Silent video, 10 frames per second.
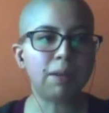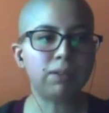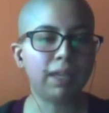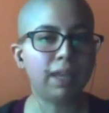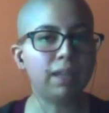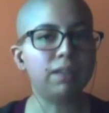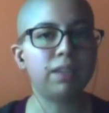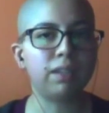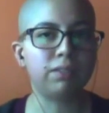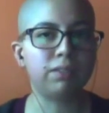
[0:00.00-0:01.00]
What about
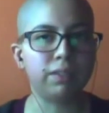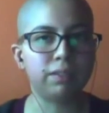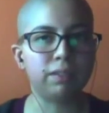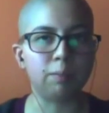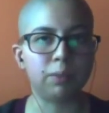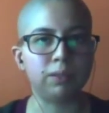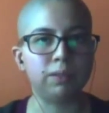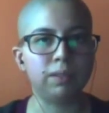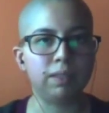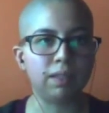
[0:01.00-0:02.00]
healthcare, for
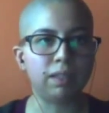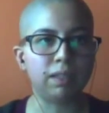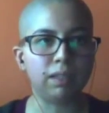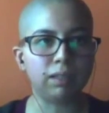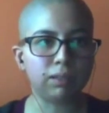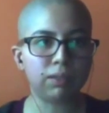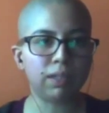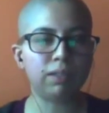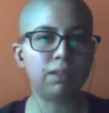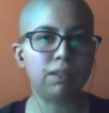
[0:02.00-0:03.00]
example? Is that
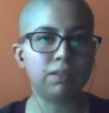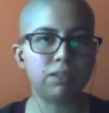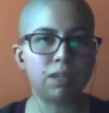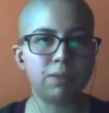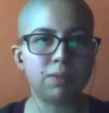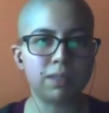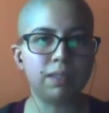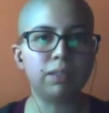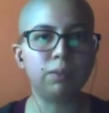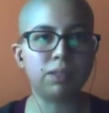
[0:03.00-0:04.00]
included? Does the
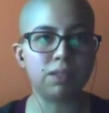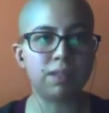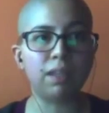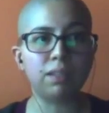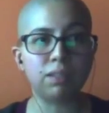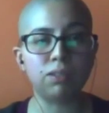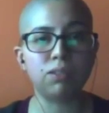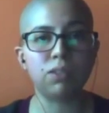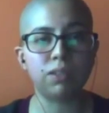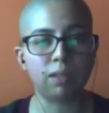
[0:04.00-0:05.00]
job center, which is the
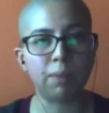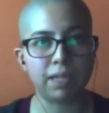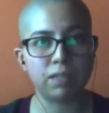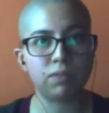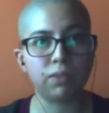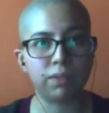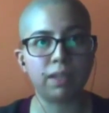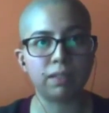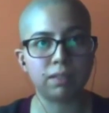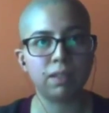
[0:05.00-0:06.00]
institution that
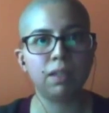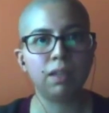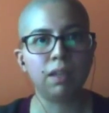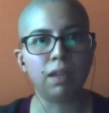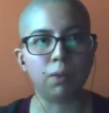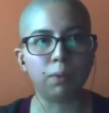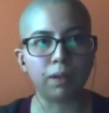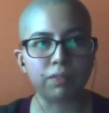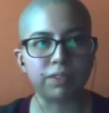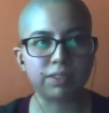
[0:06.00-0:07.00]
pays for that
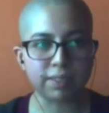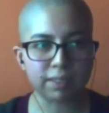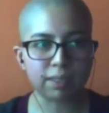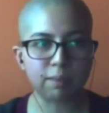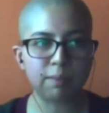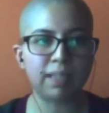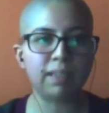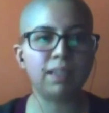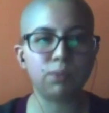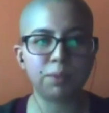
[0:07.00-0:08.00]
welfare
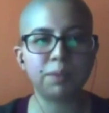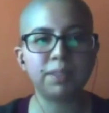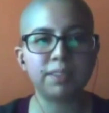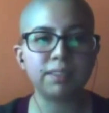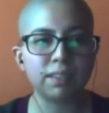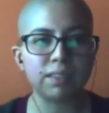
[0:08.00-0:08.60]
system that, as we were